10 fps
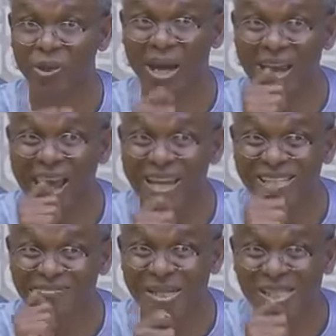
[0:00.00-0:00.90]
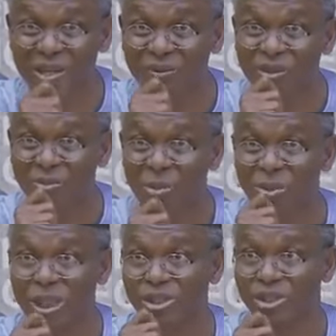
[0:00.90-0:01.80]
You are 80% of the
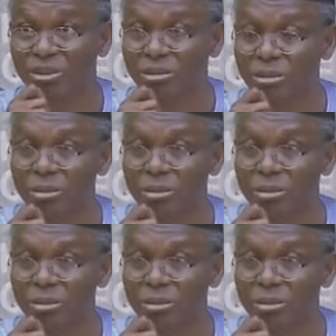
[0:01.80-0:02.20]
population.